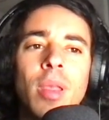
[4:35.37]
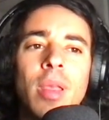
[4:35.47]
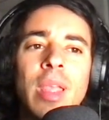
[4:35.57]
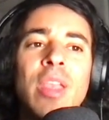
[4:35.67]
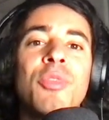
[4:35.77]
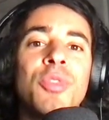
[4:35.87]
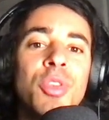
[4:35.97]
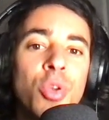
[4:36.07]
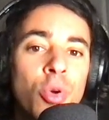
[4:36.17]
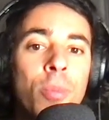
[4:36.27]
if
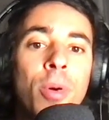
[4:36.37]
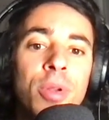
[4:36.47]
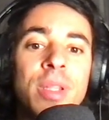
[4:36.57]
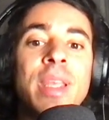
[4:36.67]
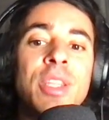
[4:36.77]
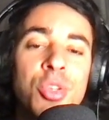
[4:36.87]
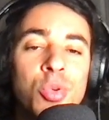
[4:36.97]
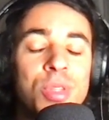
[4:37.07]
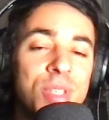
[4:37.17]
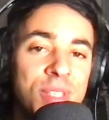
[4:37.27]
your opponent hits you
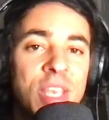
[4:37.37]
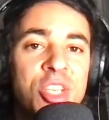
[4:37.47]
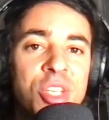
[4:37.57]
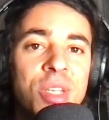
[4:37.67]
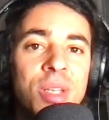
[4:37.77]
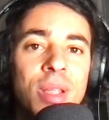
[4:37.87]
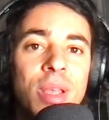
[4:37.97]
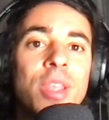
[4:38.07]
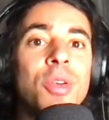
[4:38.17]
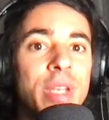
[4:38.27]
in succession
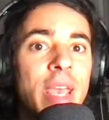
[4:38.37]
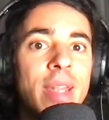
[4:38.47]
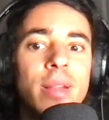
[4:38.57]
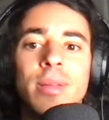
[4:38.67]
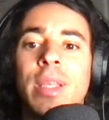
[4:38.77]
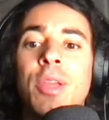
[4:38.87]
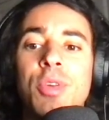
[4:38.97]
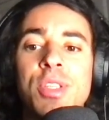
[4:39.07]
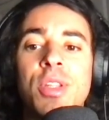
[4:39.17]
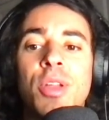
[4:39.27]
you're dead here
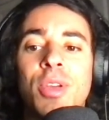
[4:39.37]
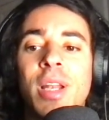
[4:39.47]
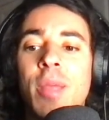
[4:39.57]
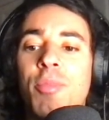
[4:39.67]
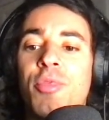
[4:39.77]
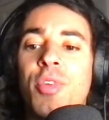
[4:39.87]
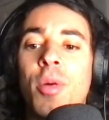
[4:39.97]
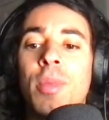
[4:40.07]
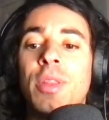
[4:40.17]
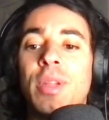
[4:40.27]
is another clip
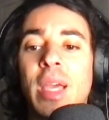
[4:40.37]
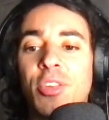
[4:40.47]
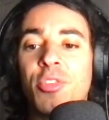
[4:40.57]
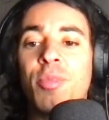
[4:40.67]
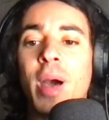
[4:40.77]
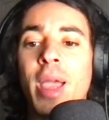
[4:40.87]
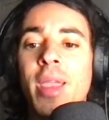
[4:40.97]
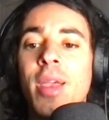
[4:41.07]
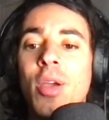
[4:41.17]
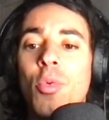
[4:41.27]
from the Knight of Pie
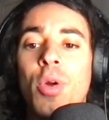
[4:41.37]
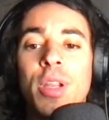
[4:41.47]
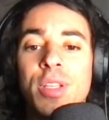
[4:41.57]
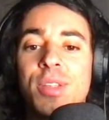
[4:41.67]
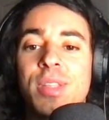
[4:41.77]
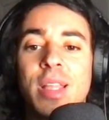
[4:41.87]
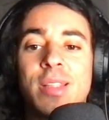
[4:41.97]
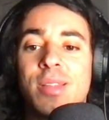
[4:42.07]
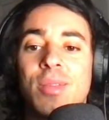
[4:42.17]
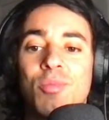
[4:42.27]
where it just
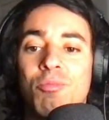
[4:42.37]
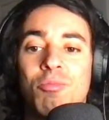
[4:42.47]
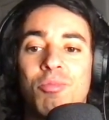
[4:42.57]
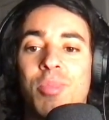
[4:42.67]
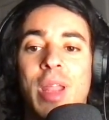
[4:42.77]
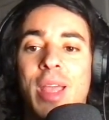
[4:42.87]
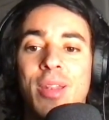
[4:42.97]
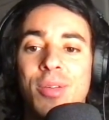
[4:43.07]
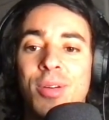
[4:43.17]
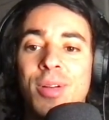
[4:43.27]
gets
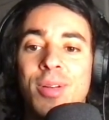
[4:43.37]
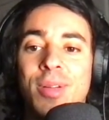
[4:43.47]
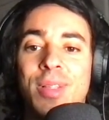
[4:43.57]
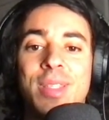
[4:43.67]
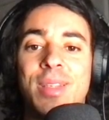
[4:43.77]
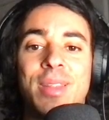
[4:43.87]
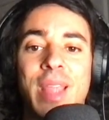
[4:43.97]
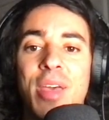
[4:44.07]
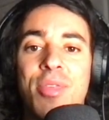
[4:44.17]
Blandered until death.